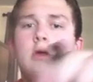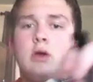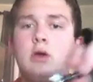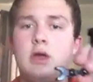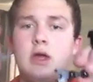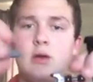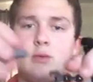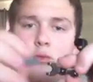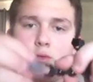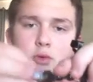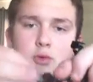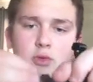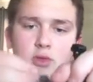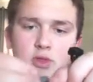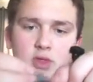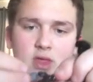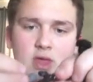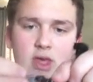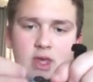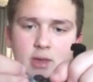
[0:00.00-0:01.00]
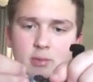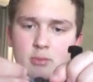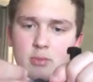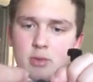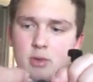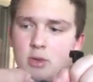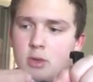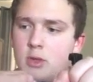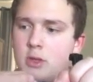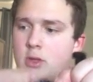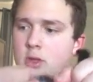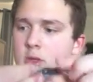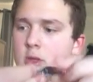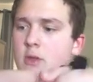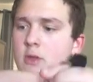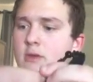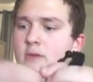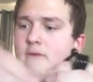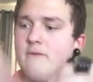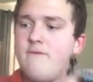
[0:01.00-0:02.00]
And we'll do the same
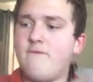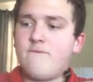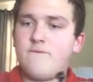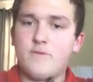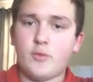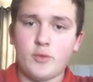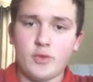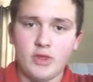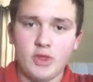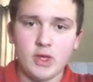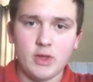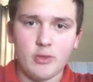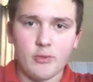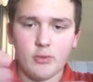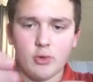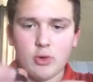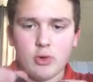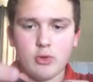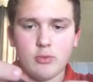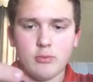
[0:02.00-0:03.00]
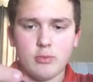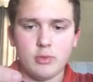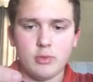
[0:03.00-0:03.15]
for the other arm.